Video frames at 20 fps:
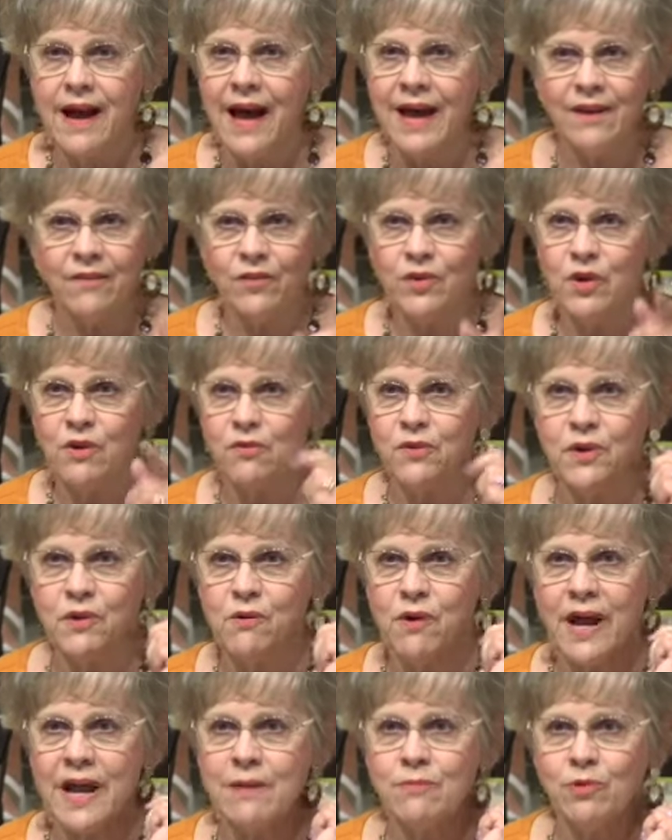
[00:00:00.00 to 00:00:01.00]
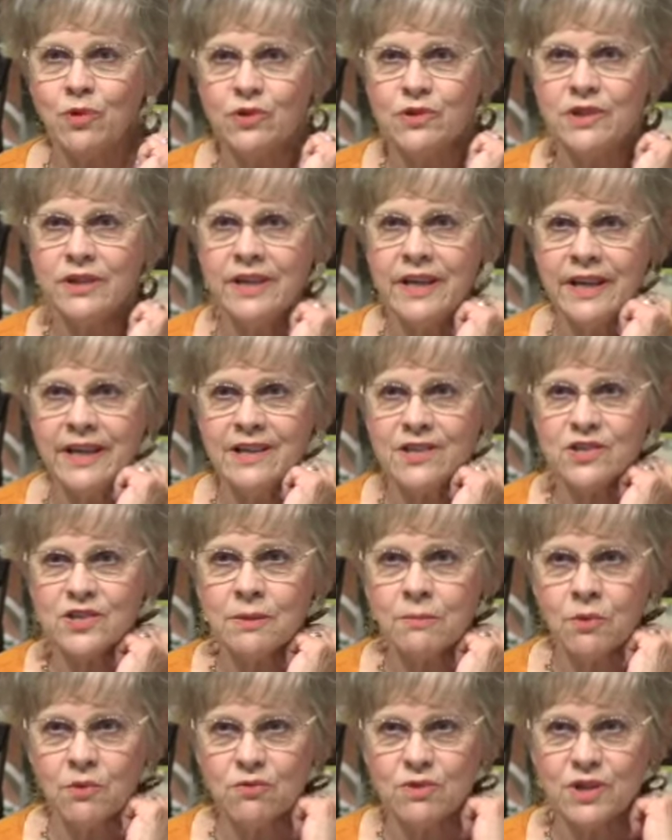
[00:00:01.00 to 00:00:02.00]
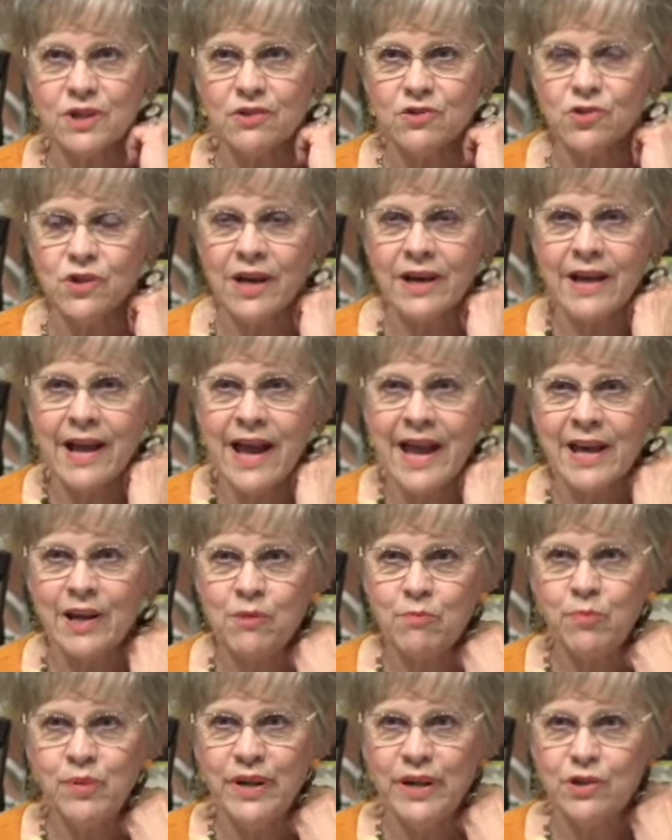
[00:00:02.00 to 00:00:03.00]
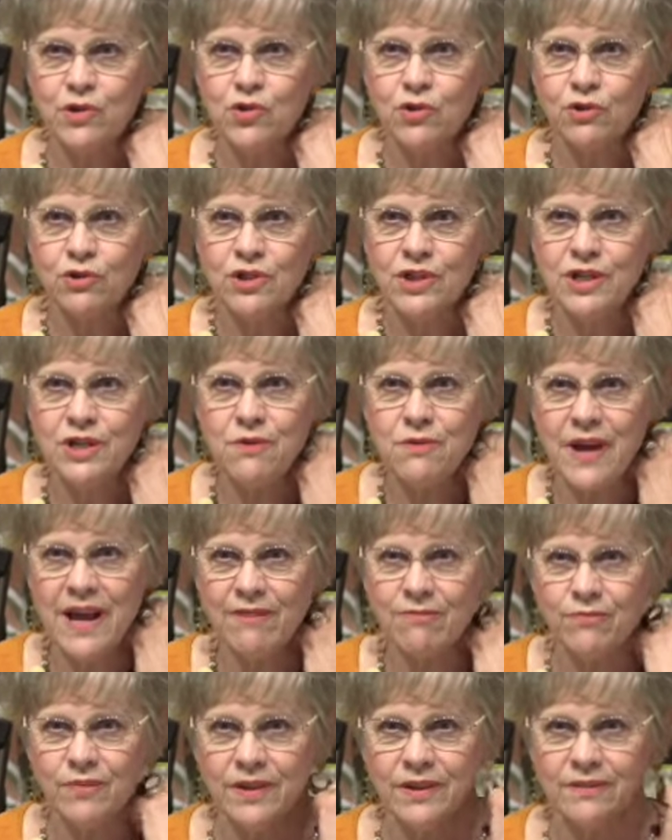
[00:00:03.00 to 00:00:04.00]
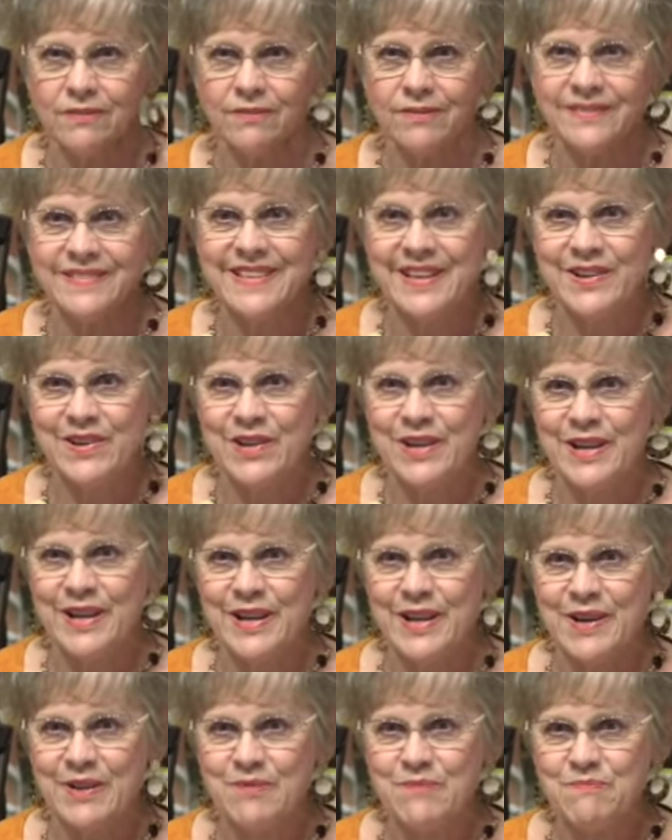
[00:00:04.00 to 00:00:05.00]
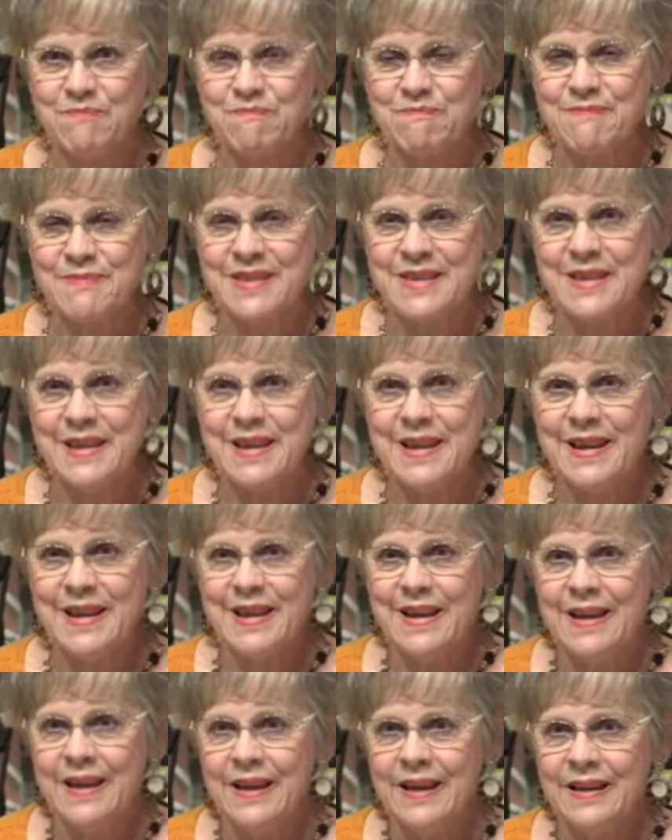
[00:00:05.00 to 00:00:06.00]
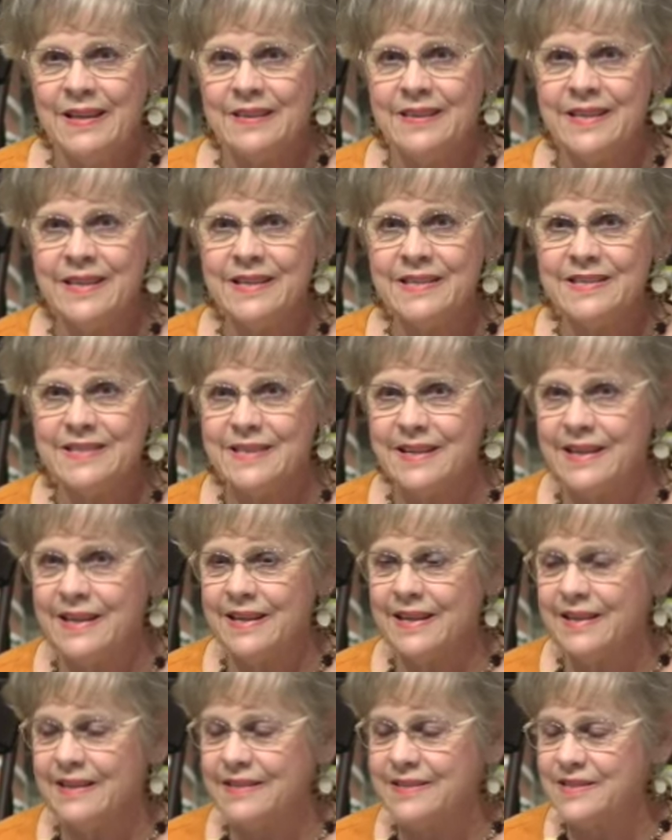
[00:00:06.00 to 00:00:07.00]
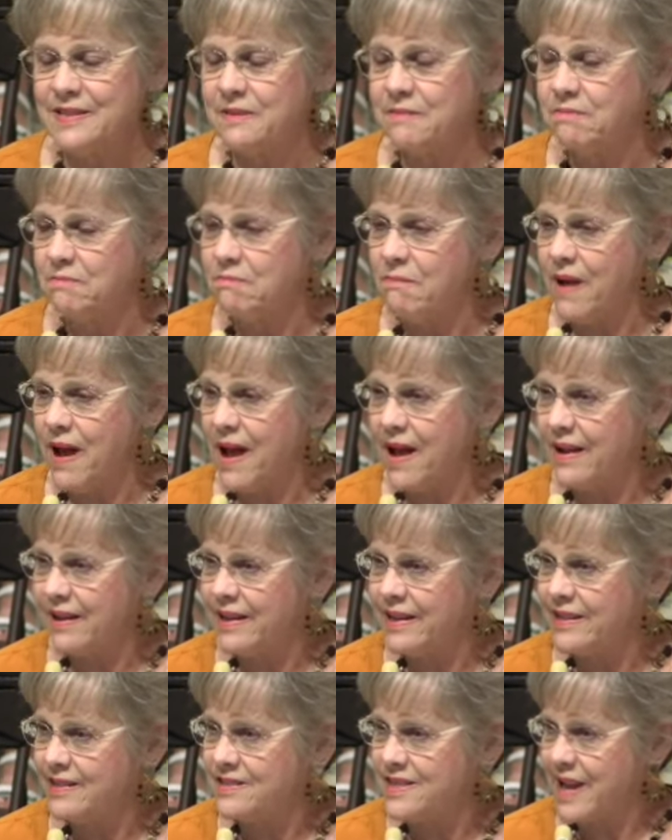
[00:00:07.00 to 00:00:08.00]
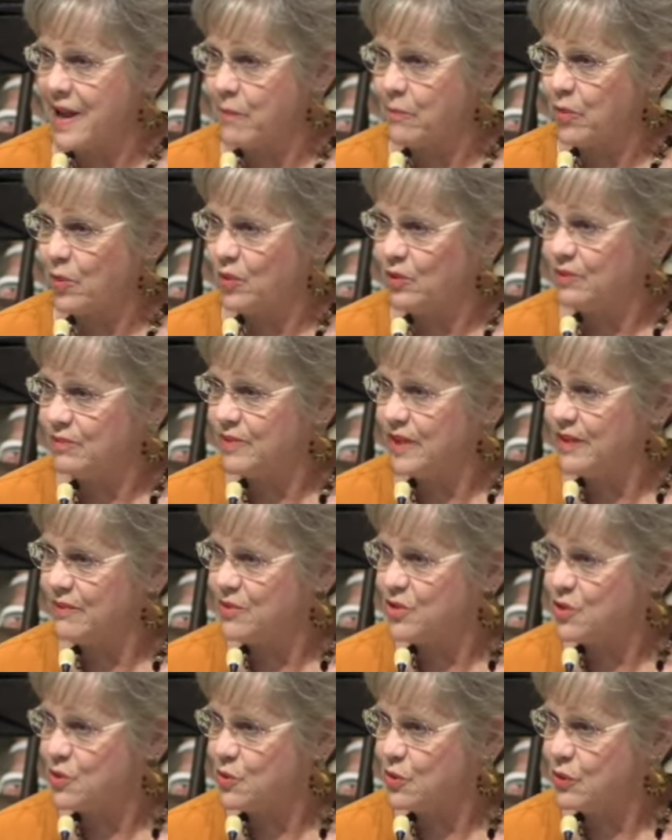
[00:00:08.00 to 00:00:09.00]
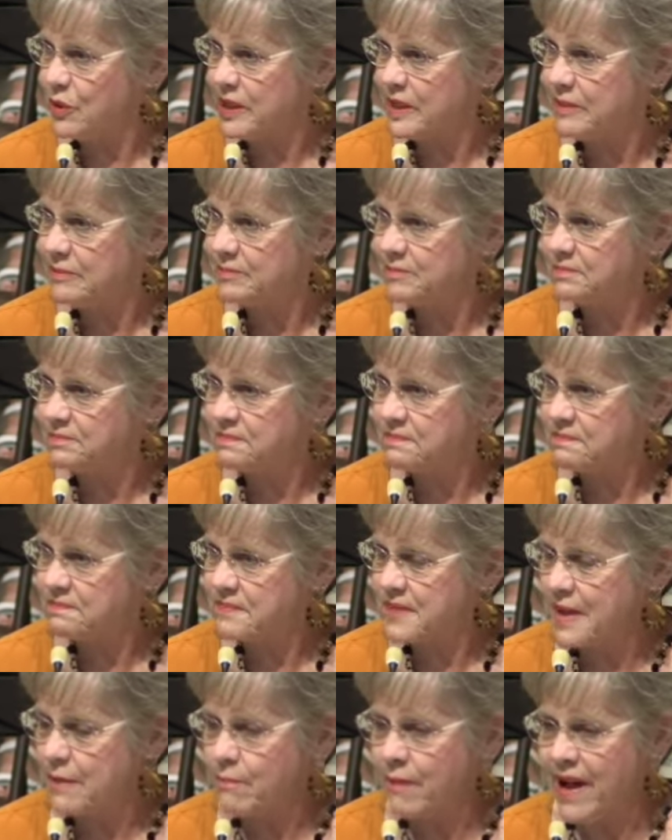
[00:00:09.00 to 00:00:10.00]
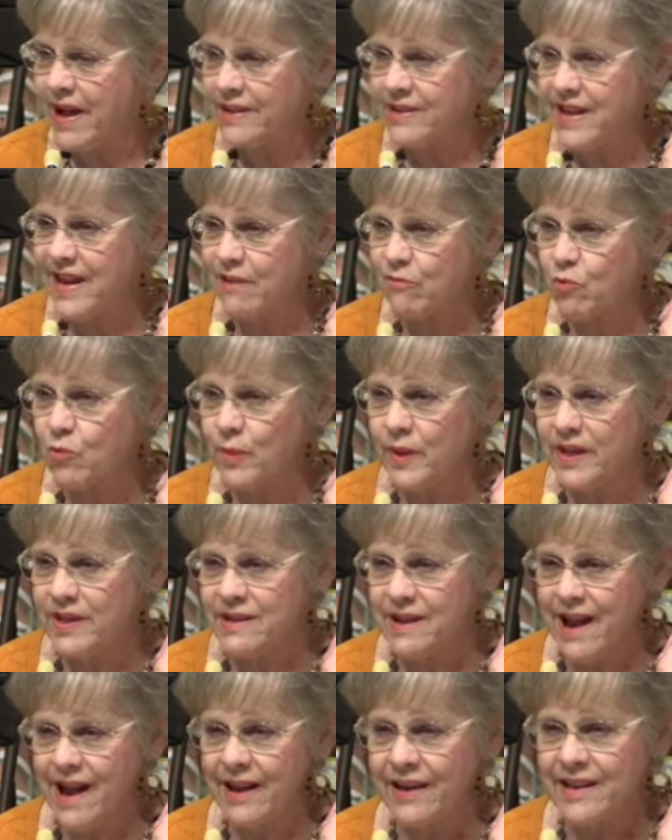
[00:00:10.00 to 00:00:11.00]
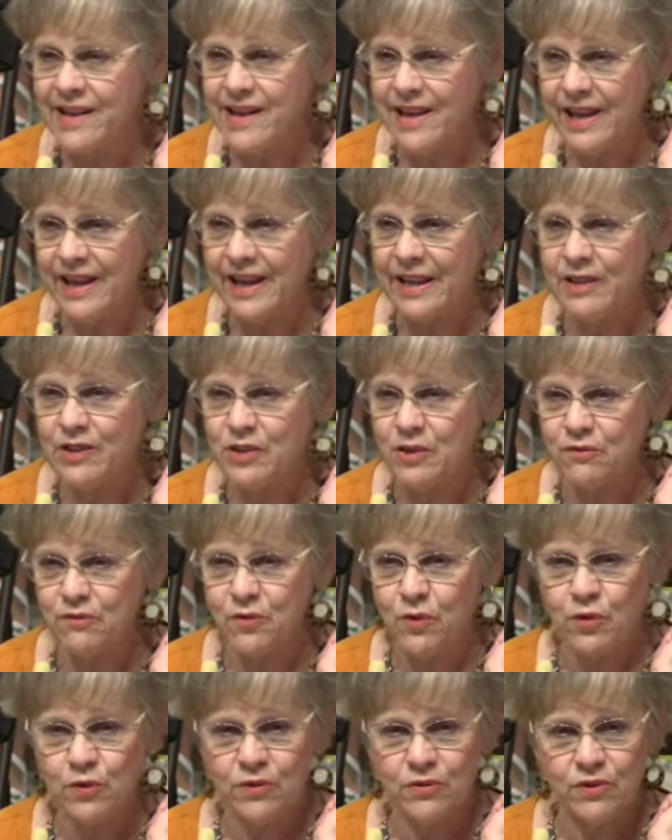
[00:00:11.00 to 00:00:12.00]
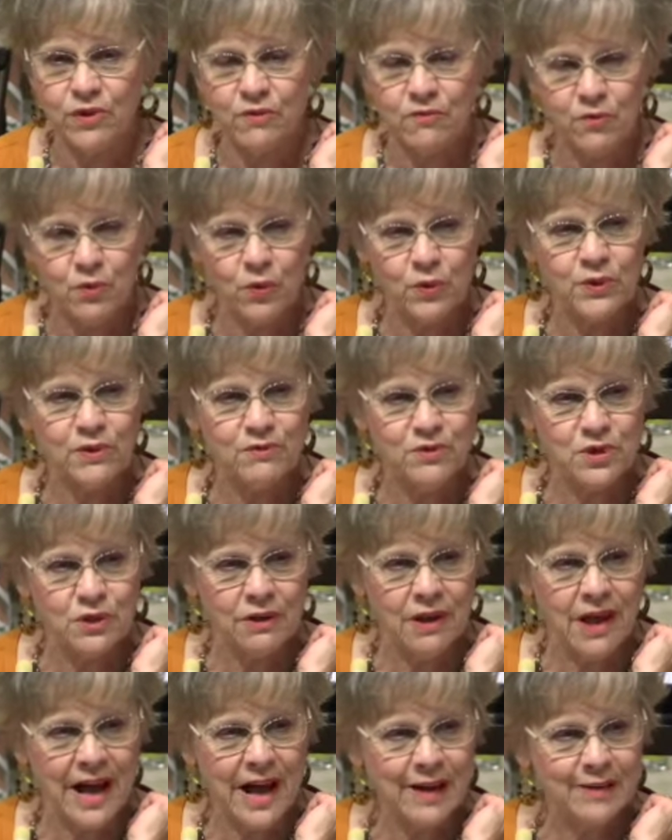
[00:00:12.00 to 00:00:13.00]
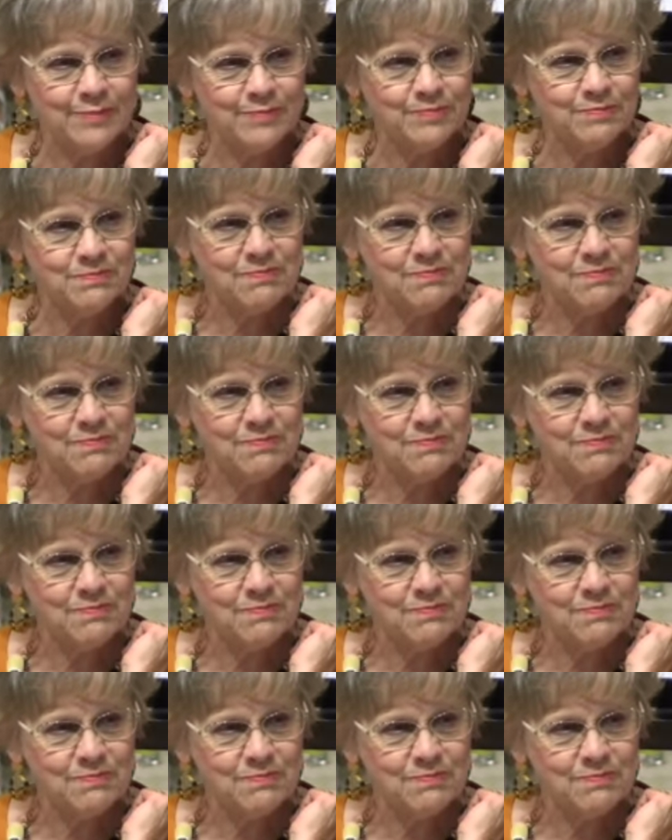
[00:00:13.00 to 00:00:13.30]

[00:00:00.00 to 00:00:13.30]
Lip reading: I don't know if you were able to get it. Summer was going to try to add a picture. Do you have, there you go. This is my example of joy. My dad will be 98 the 4th of July.